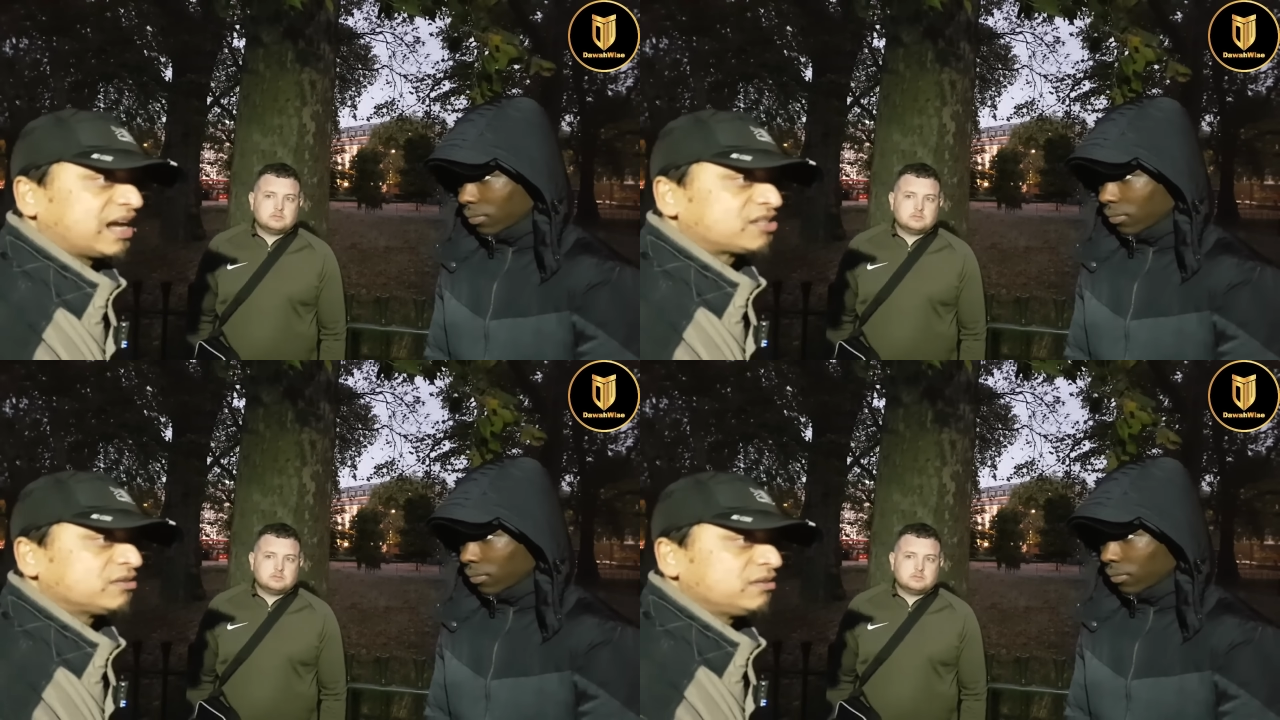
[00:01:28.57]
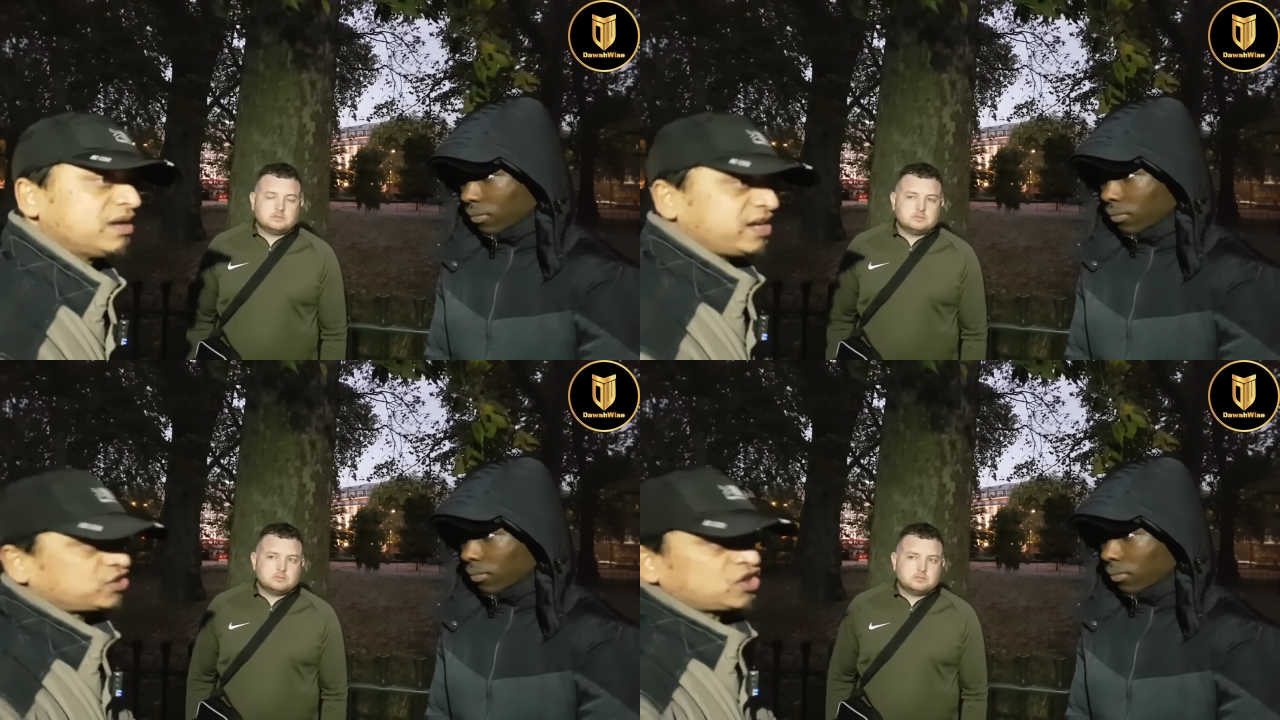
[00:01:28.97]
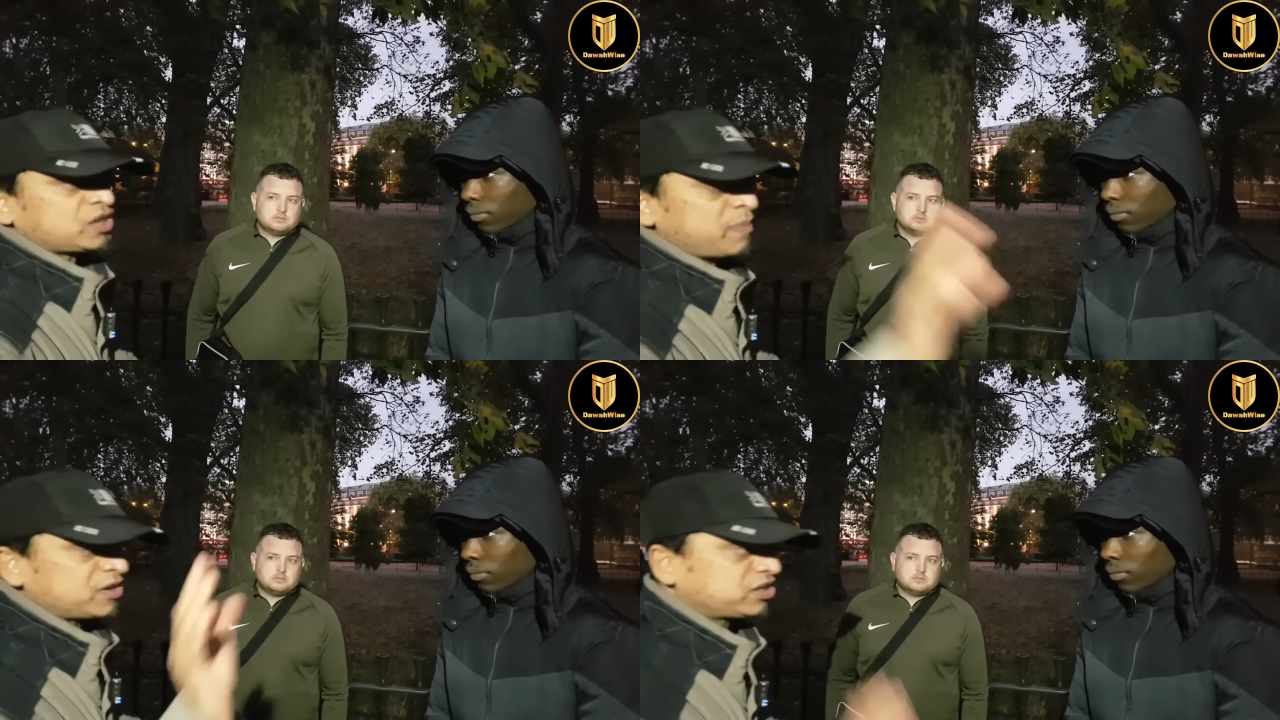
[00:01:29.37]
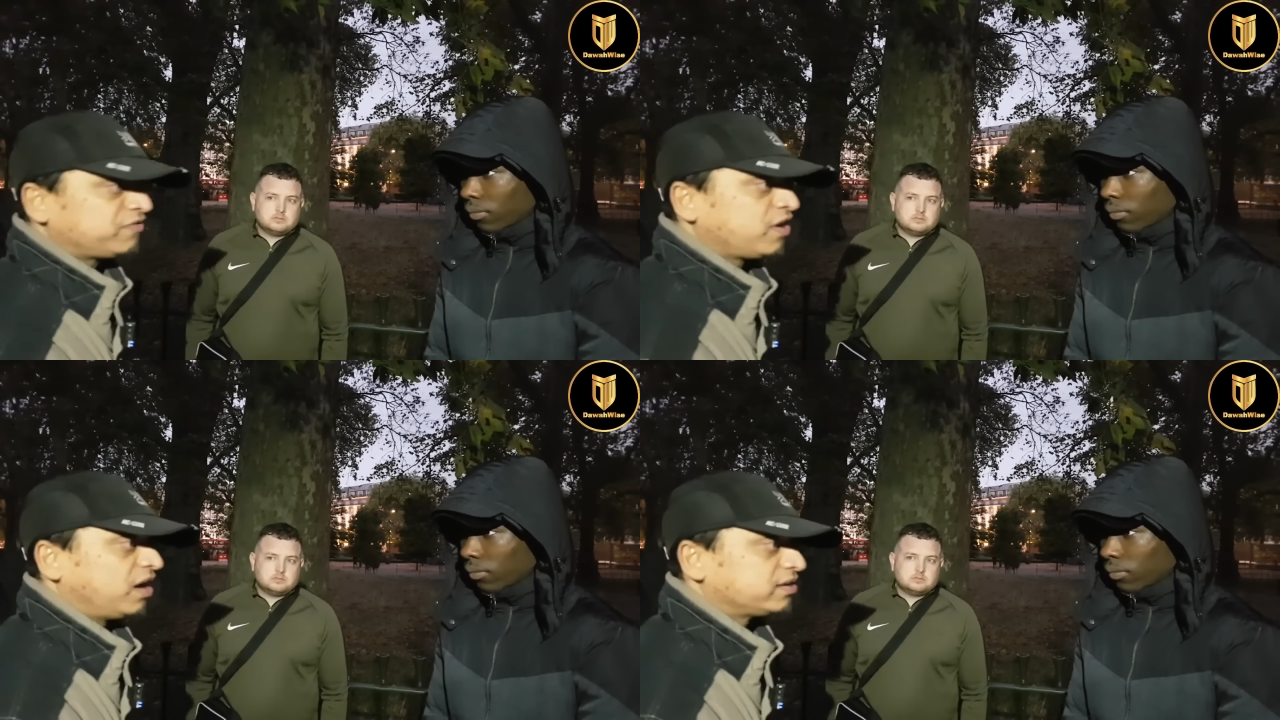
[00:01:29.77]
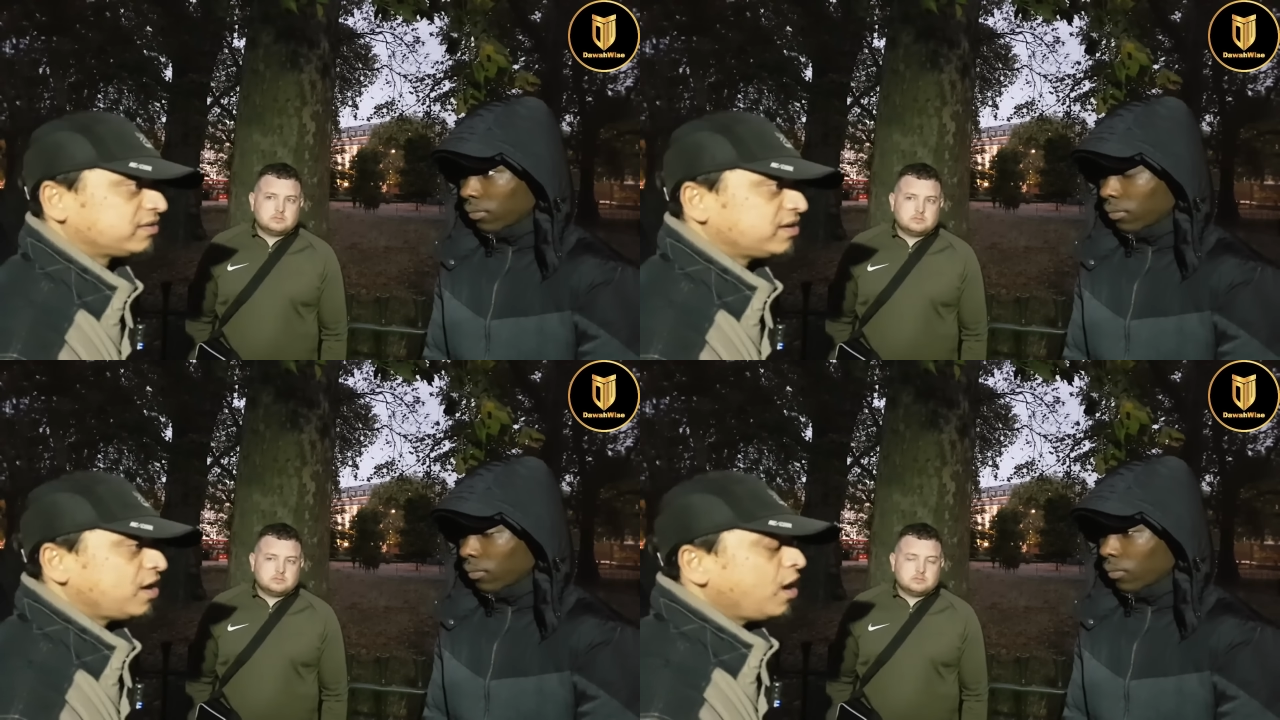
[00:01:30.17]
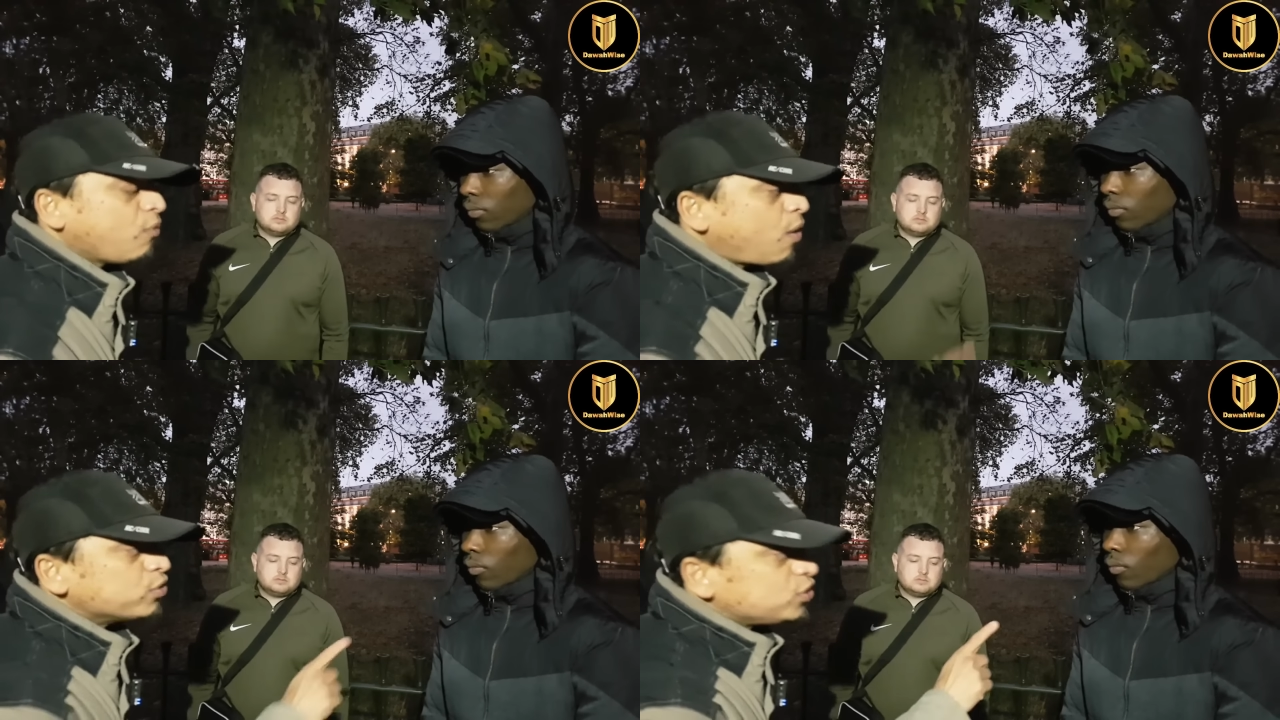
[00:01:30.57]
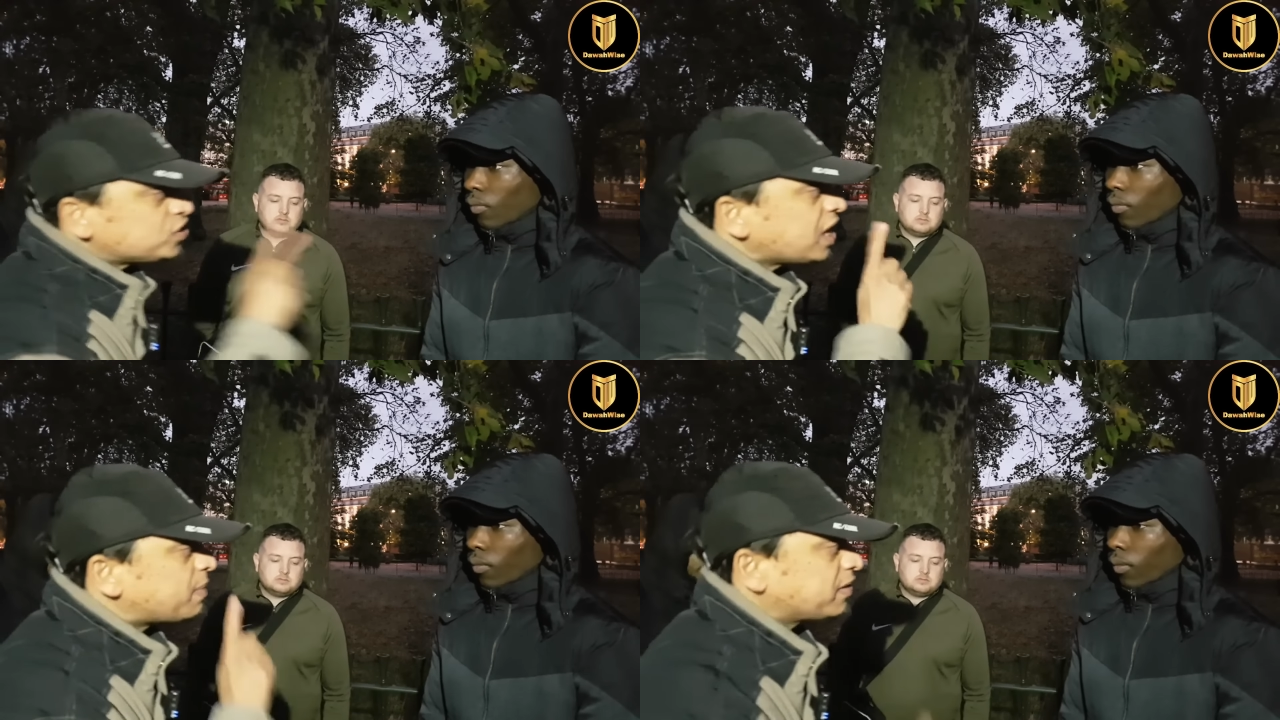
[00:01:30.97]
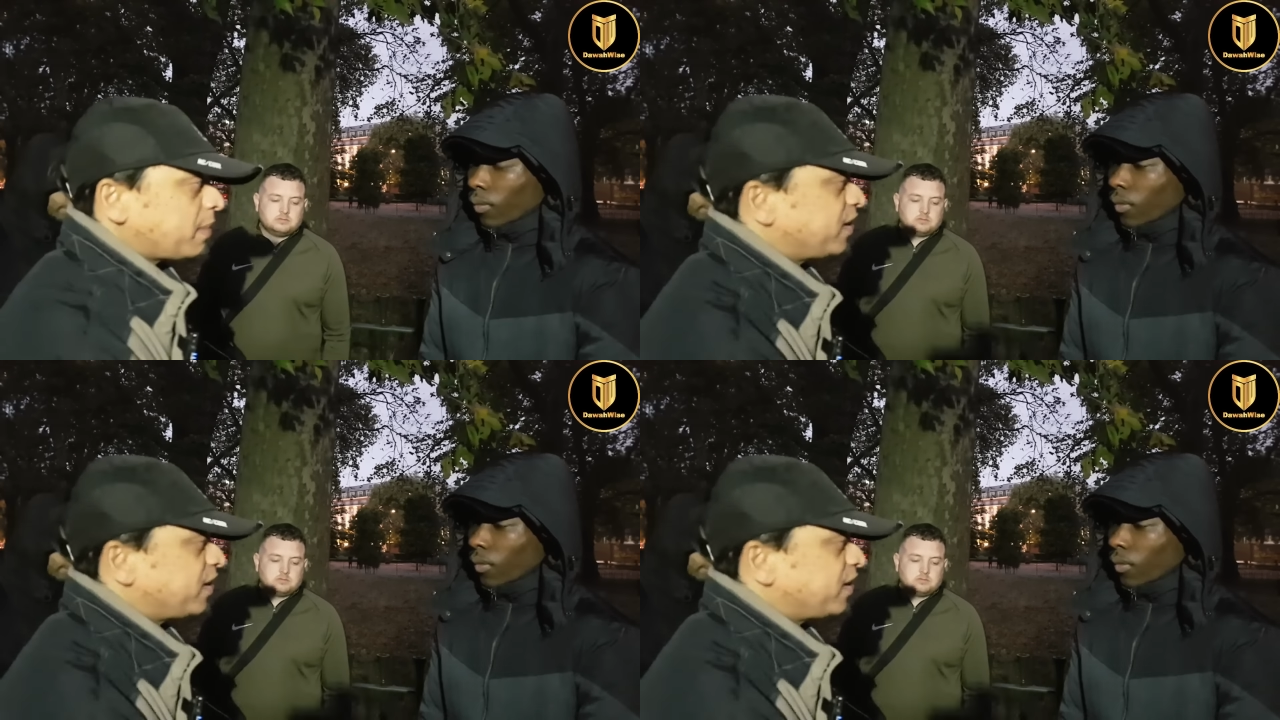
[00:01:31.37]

Speaker 1: that mm. at all. Mm. It's just separation mm. of God." Mm. What would you say about that